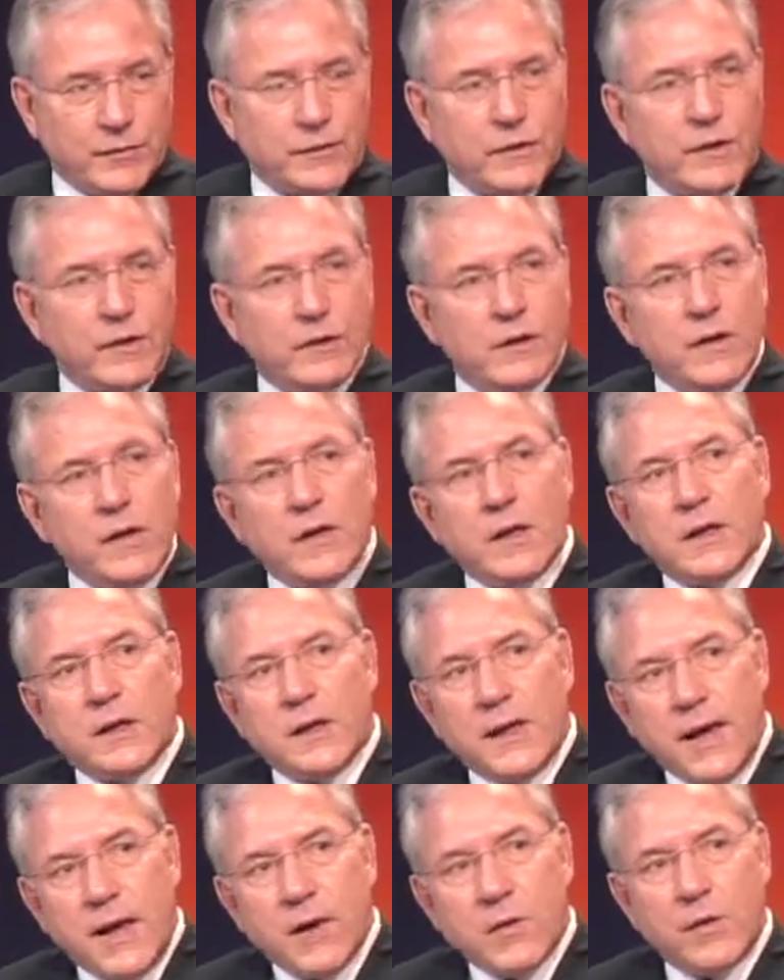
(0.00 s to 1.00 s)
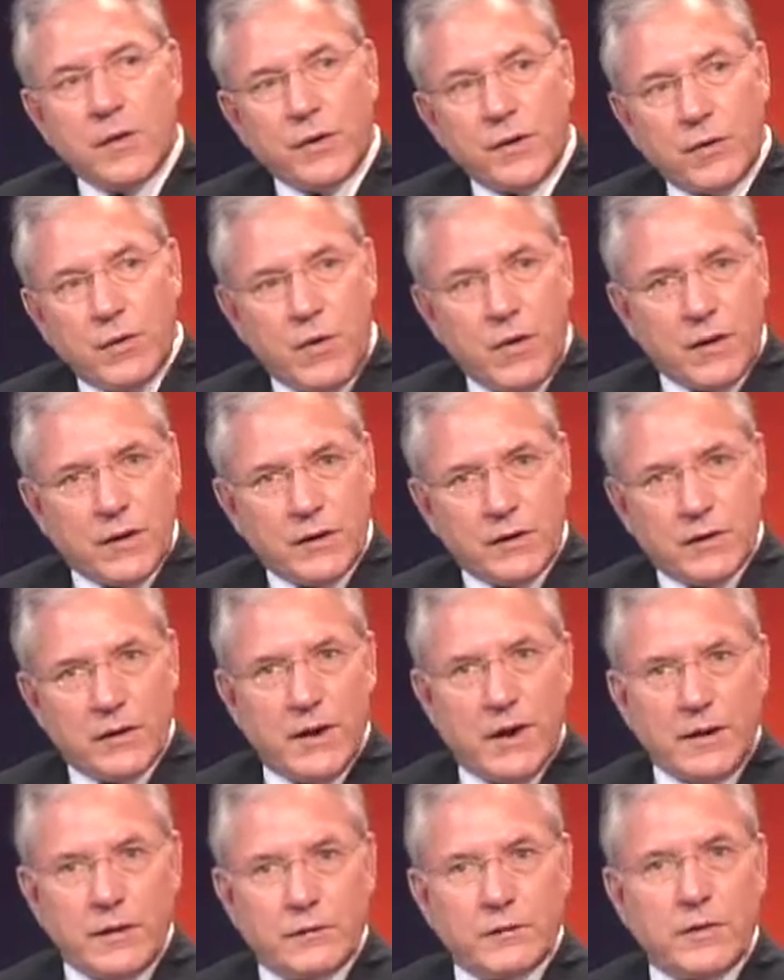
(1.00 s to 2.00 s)
So now when you walk into
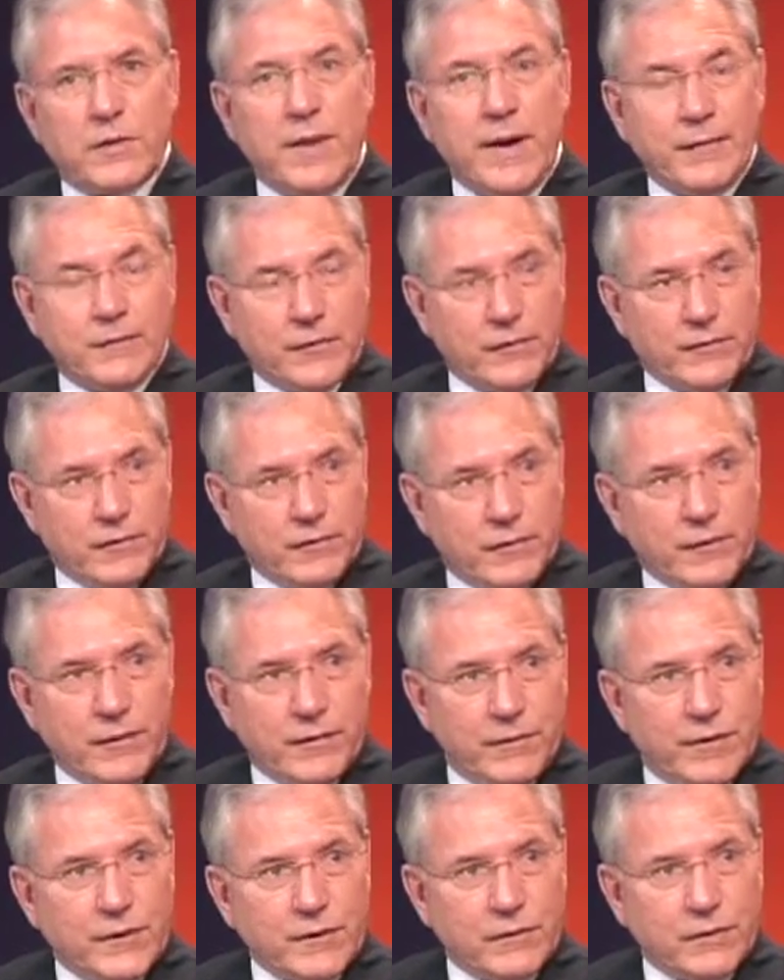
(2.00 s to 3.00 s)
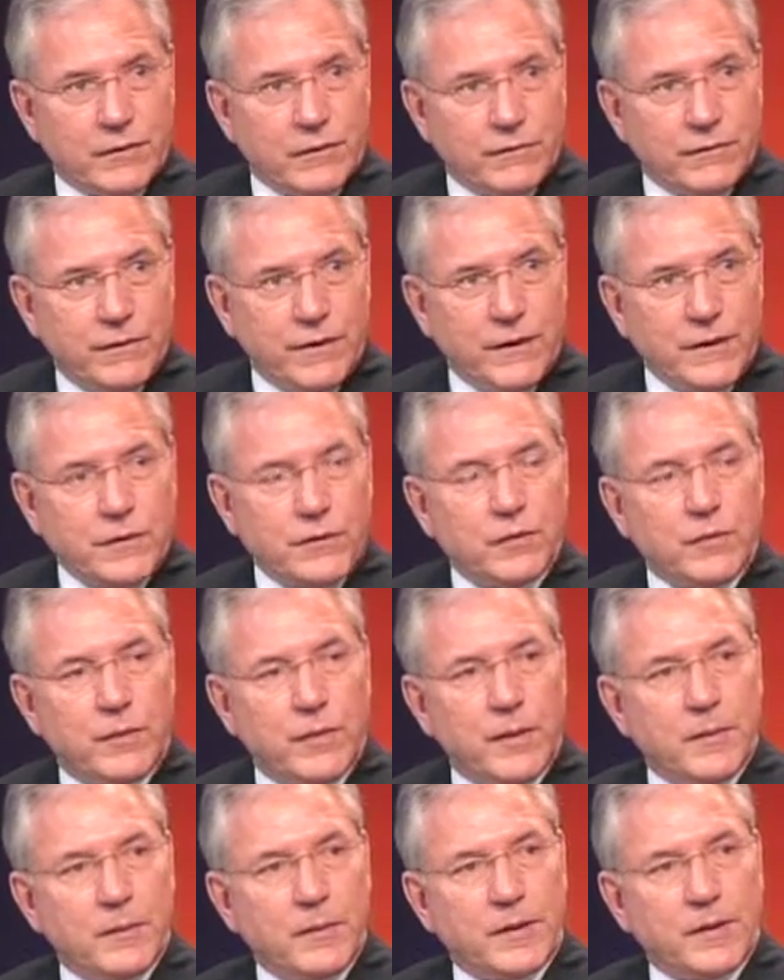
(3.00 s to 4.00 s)
the atrium after the renovation is finished, you'll
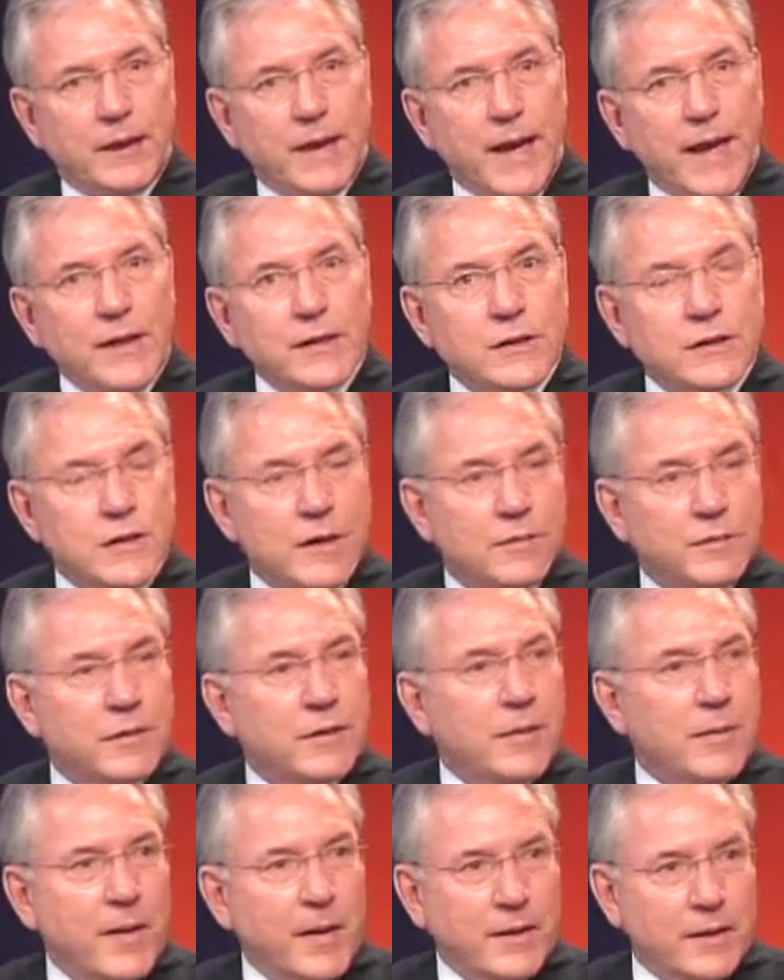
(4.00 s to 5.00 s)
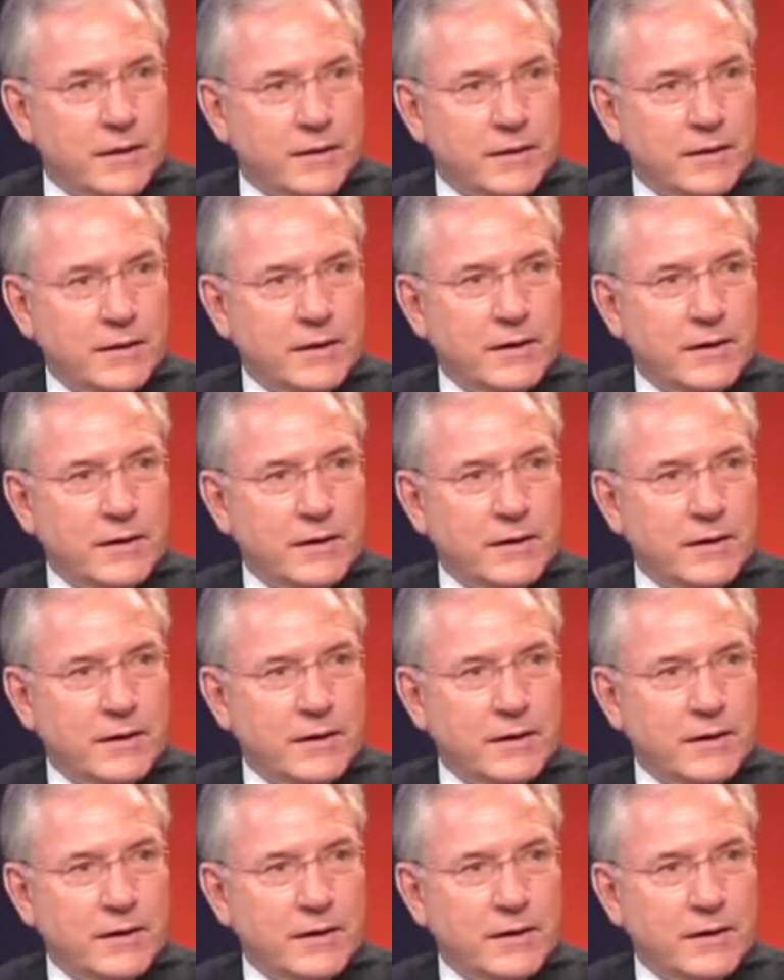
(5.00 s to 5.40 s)
be able to engage something immediately.